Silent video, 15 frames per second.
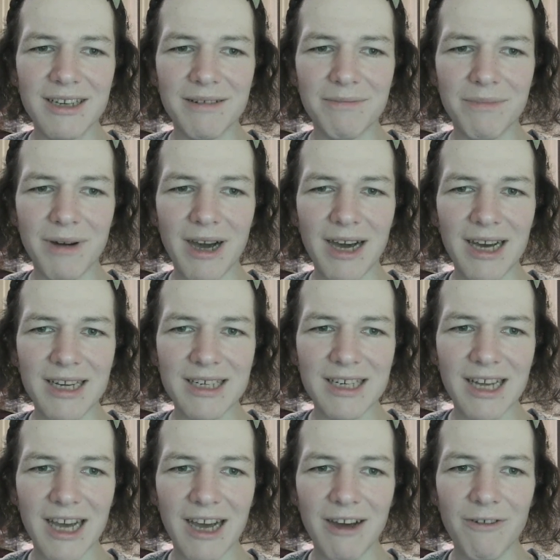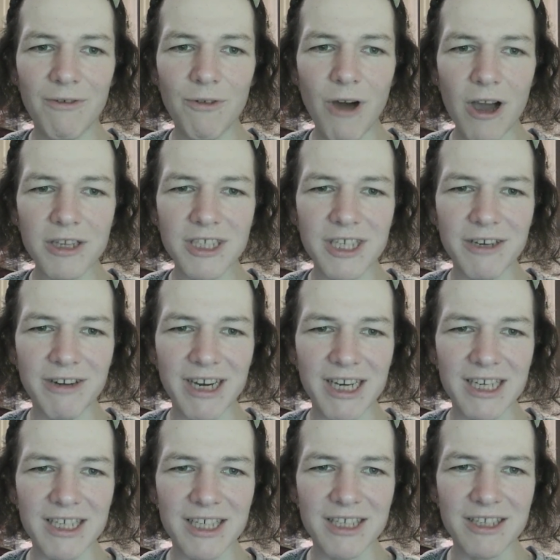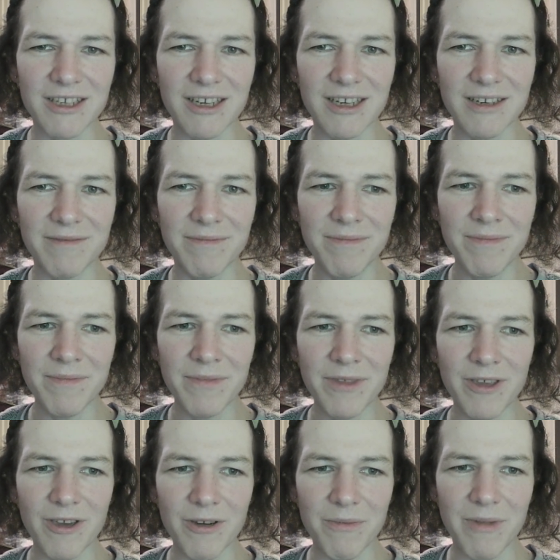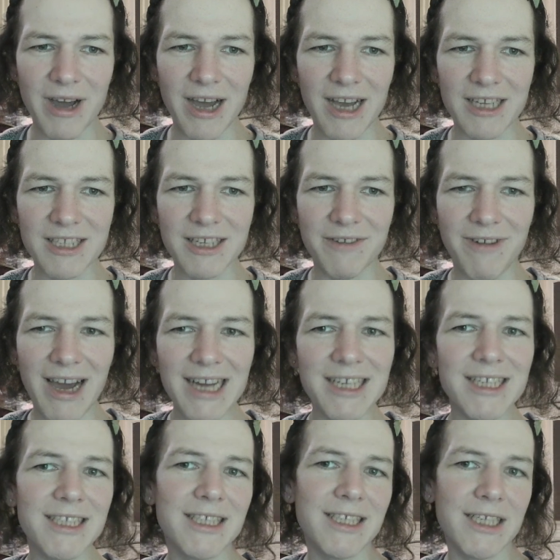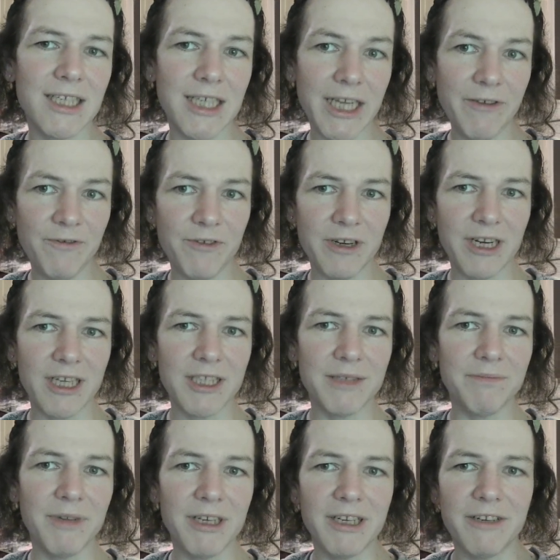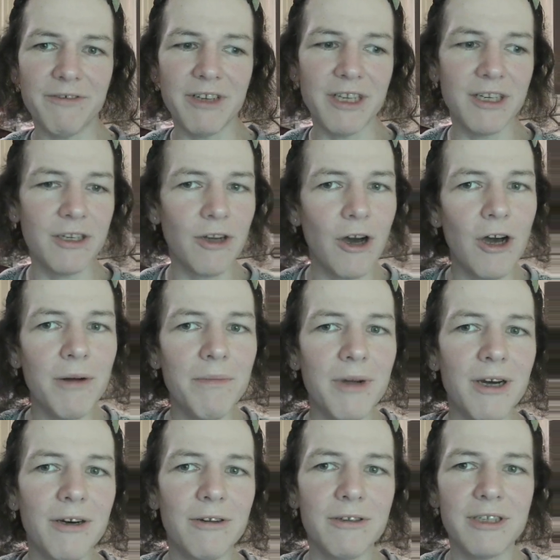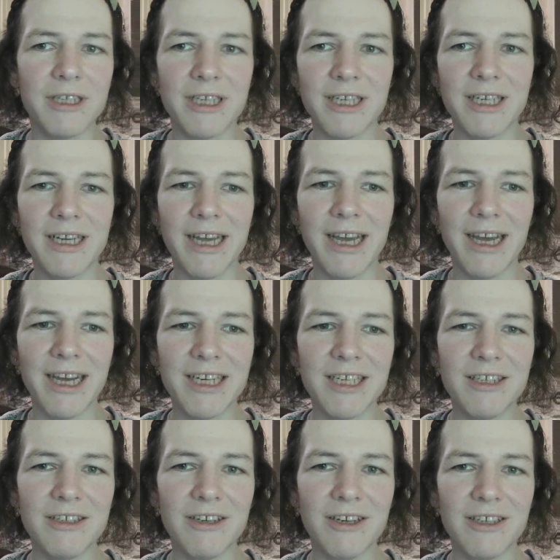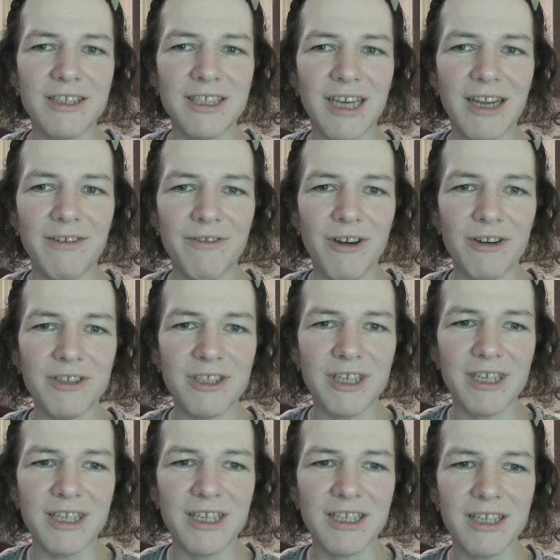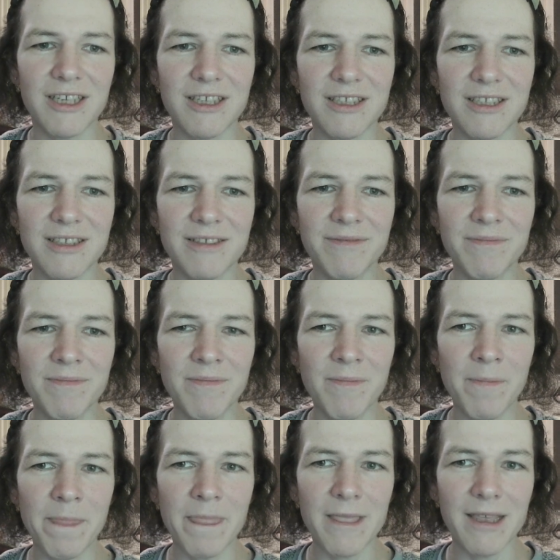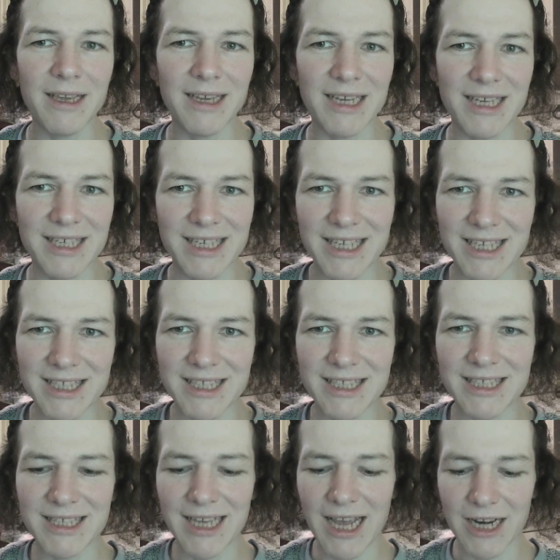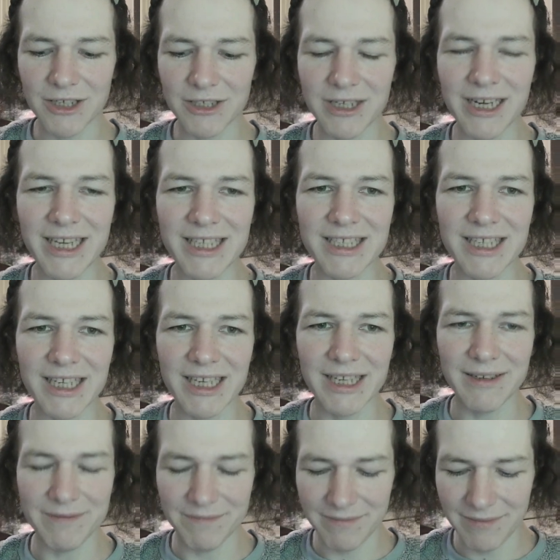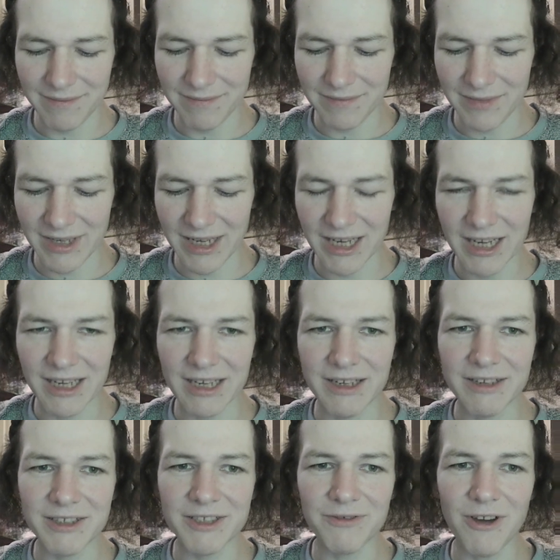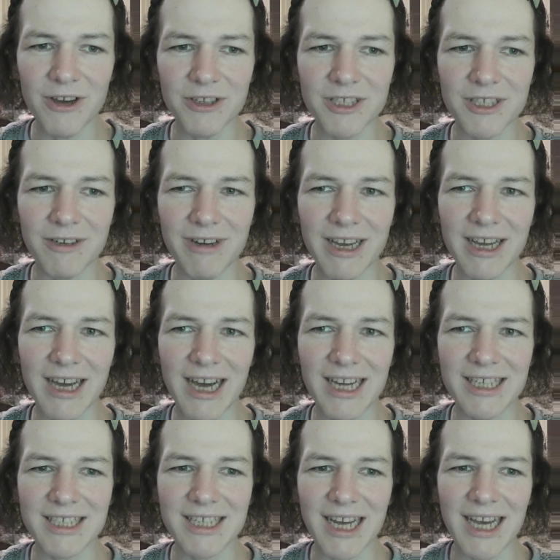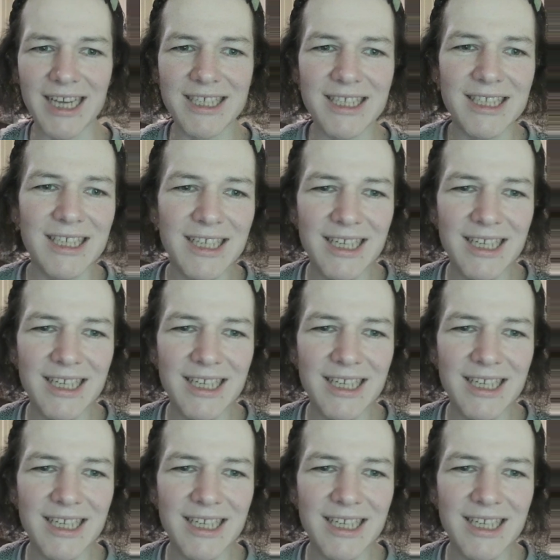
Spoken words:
but Voxel editor. You might ask, what is the difference between normal 3D editors and Voxel editors? It is actually easy. In Voxel I can just